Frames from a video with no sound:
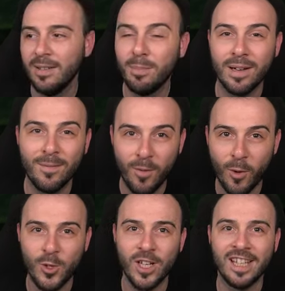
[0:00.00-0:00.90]
But
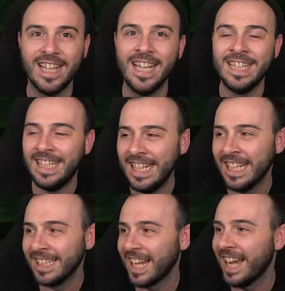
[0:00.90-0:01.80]
unfortunately, it
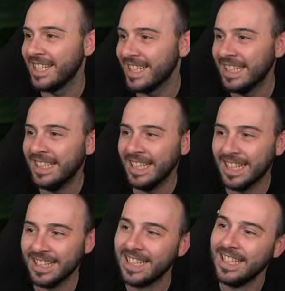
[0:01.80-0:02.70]
didn't, guys. It didn't.